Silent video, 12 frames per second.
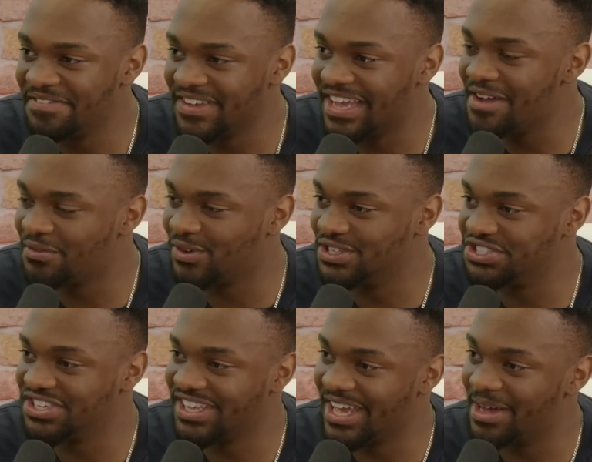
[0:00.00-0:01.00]
I think everyone
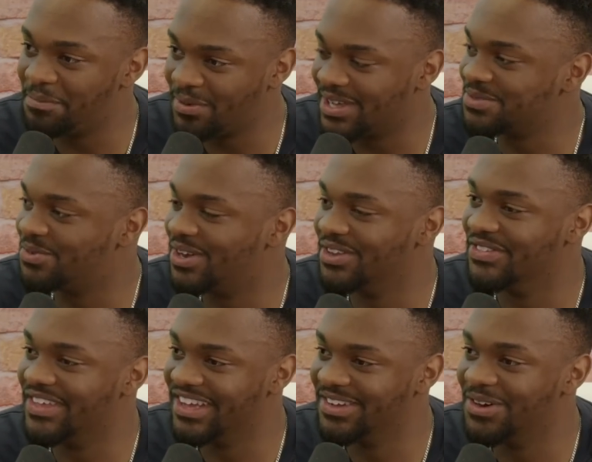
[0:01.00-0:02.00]
should get a +1
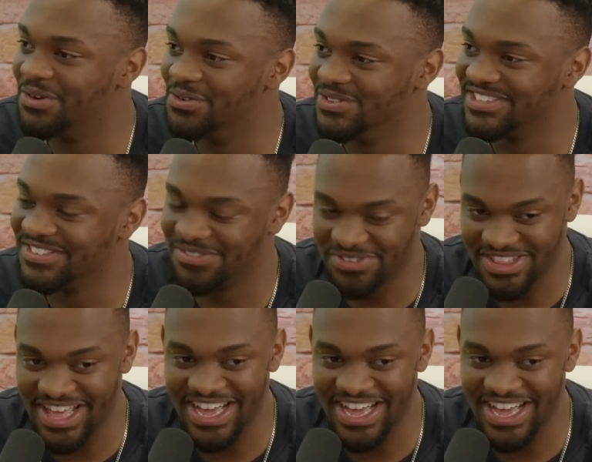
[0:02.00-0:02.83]
on their goals for